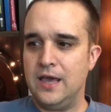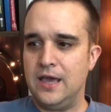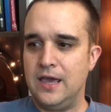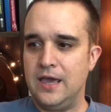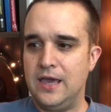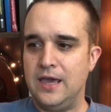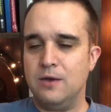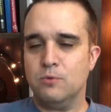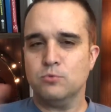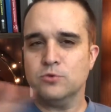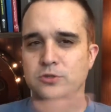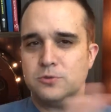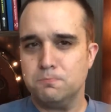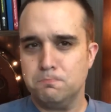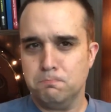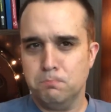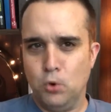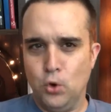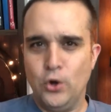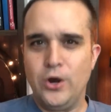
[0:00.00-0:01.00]
it was
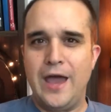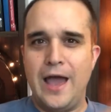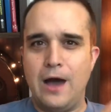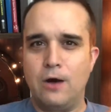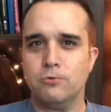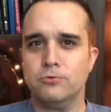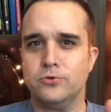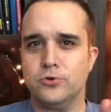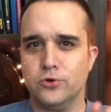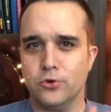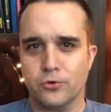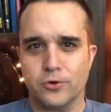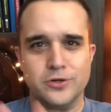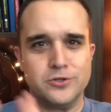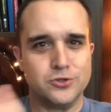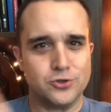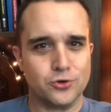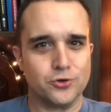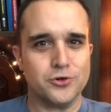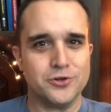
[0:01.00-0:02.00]
put out during
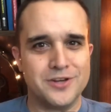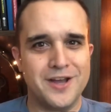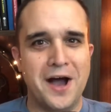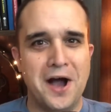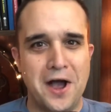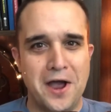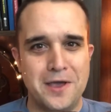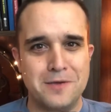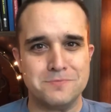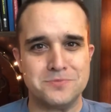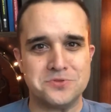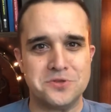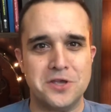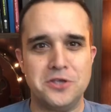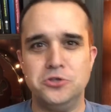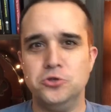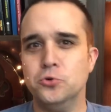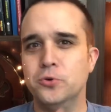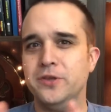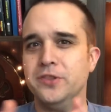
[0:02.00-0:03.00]
certain times, and
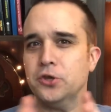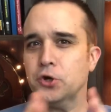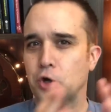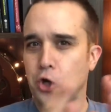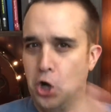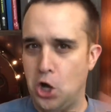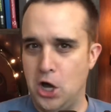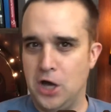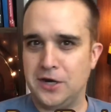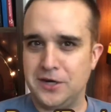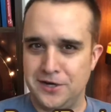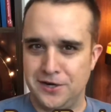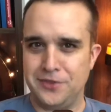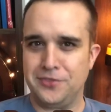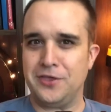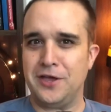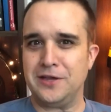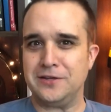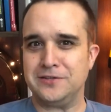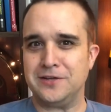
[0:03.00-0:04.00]
you either caught it at
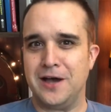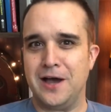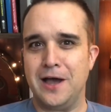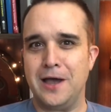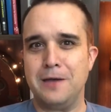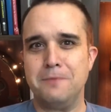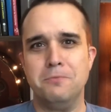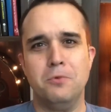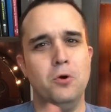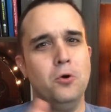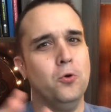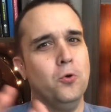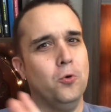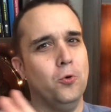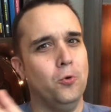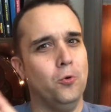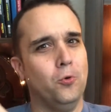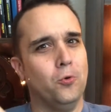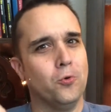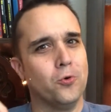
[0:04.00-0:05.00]
that time
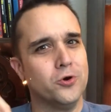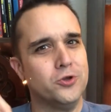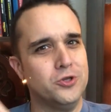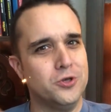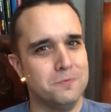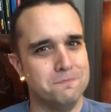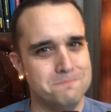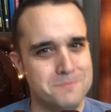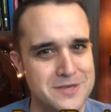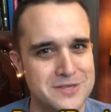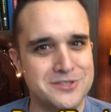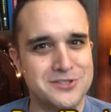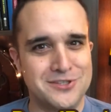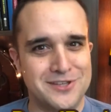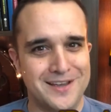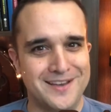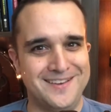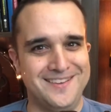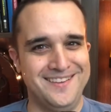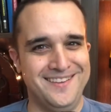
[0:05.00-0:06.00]
or you missed
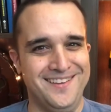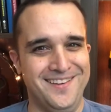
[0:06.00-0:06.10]
it.